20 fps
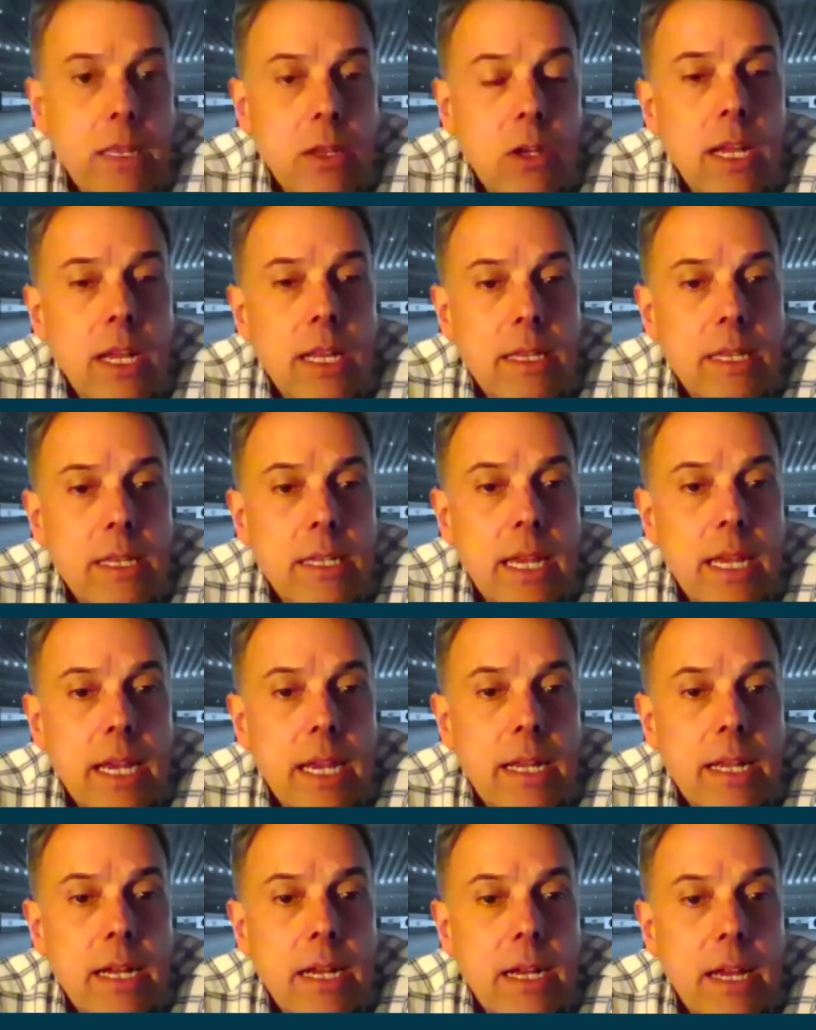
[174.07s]
look at the
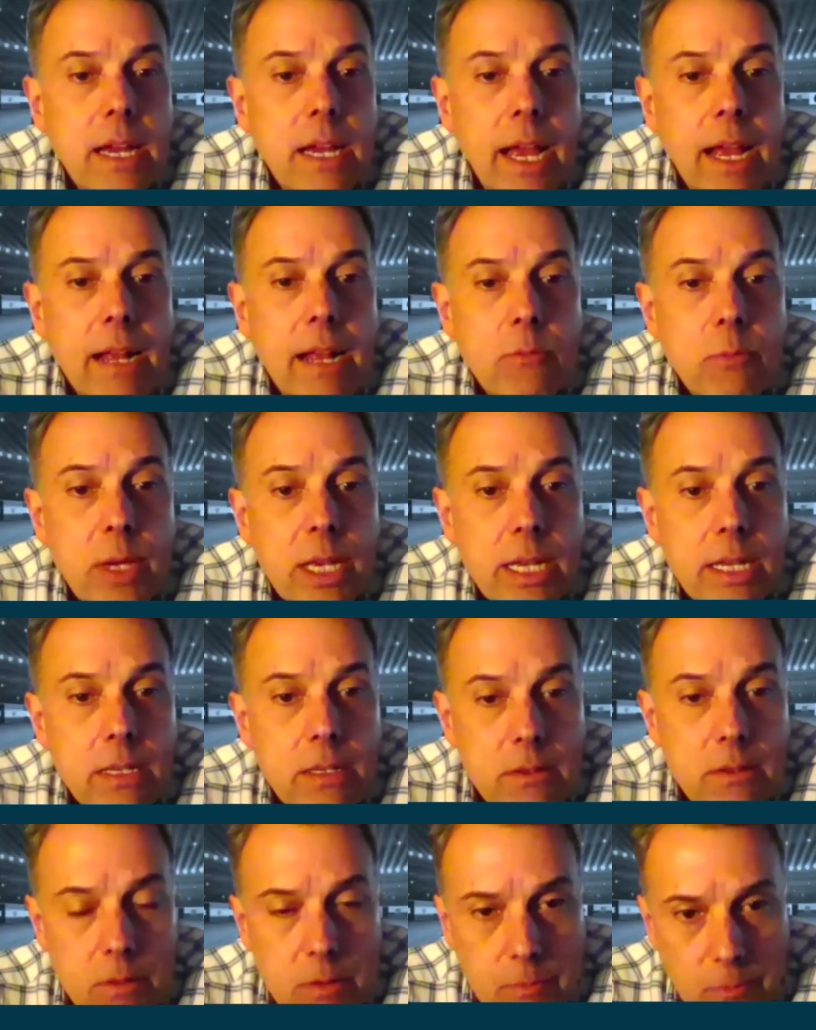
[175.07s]
data and we
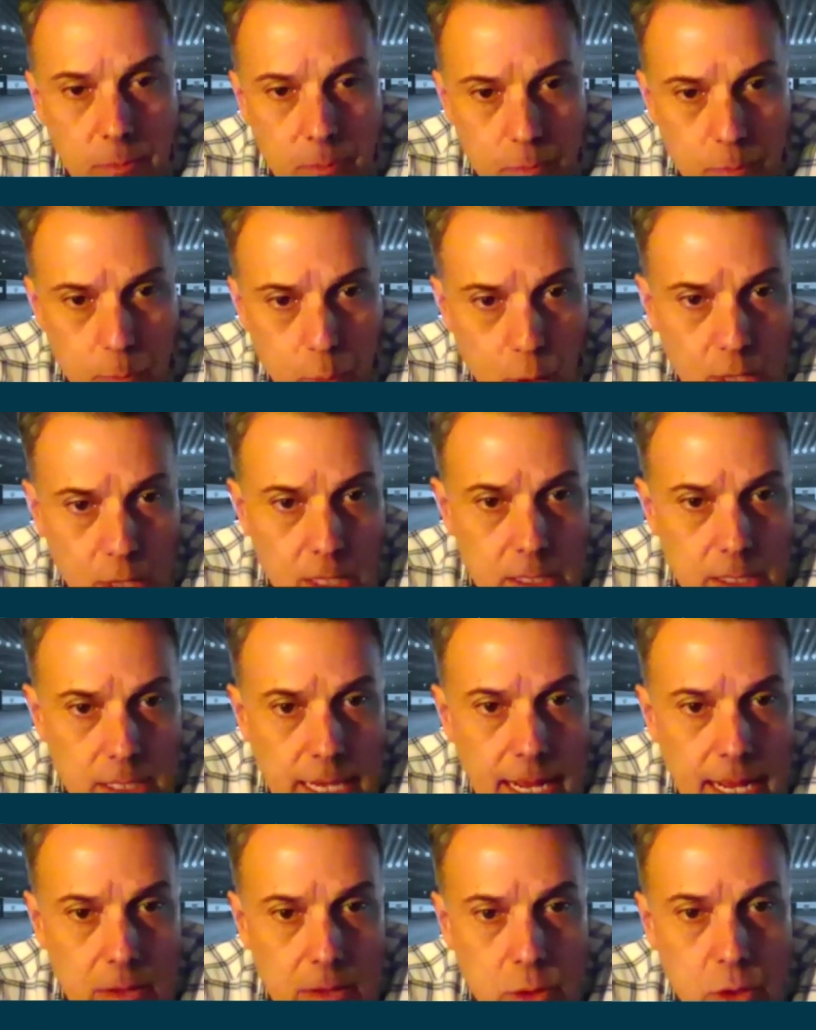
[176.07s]
can boil it
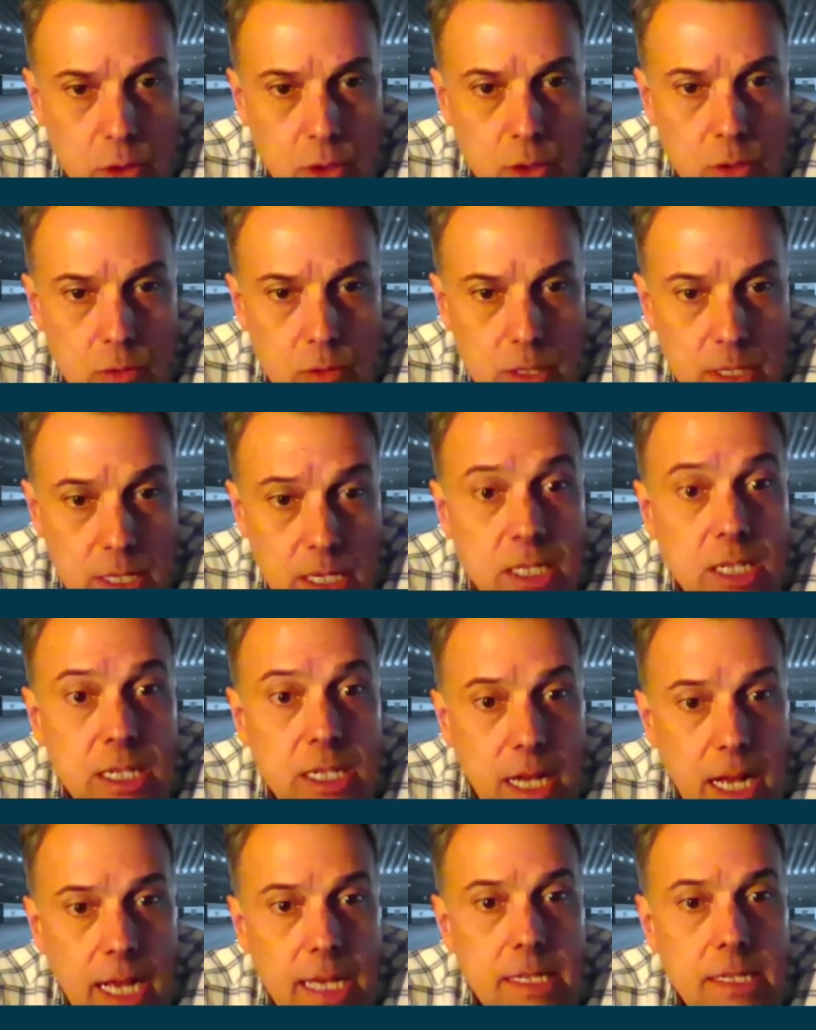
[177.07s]
down to
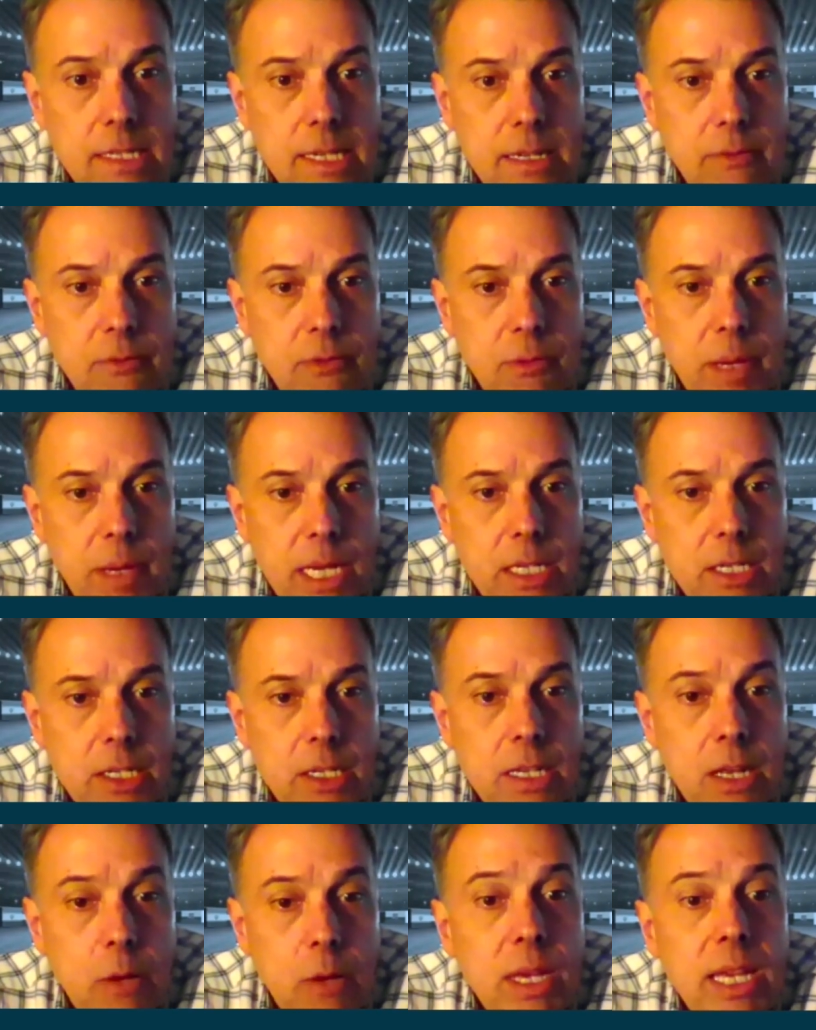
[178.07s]
digitized
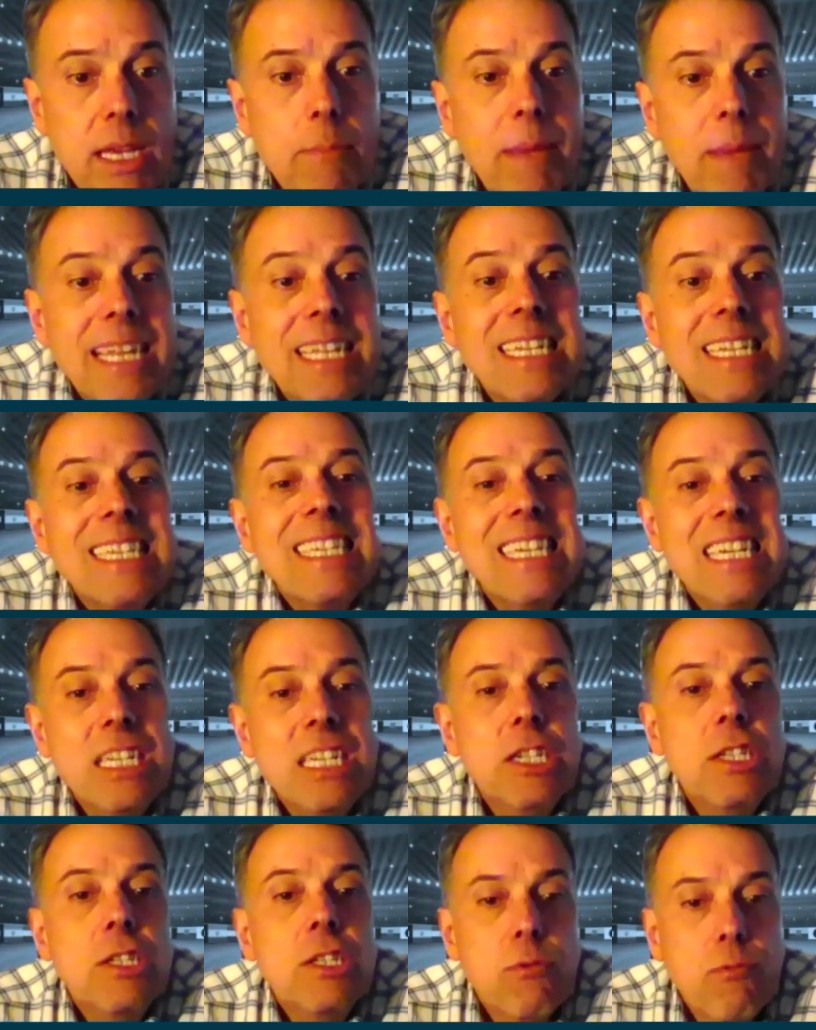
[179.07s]
information that we can make
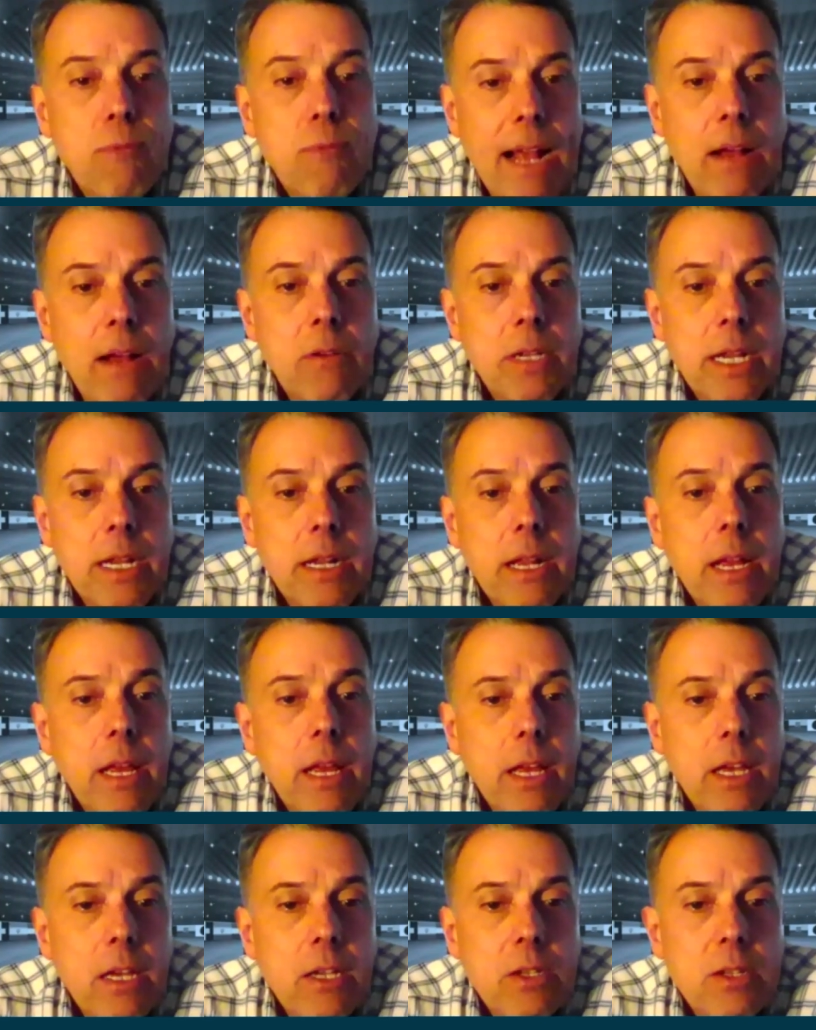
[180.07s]
decisions around it.
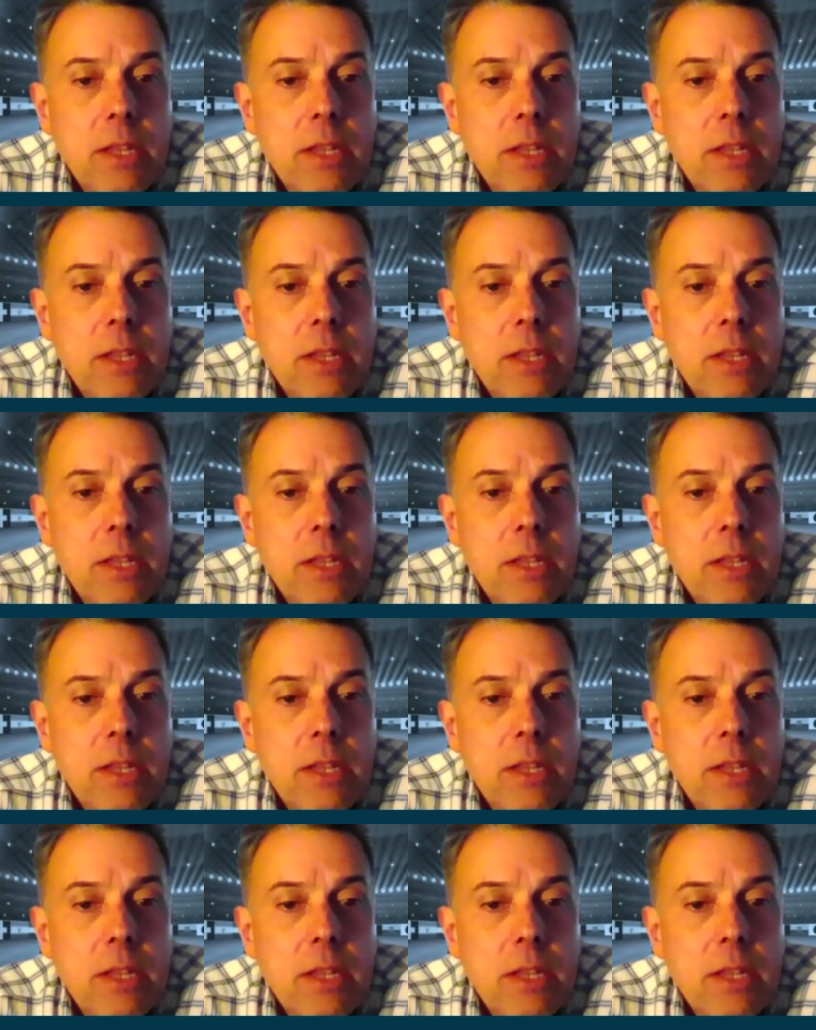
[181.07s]
So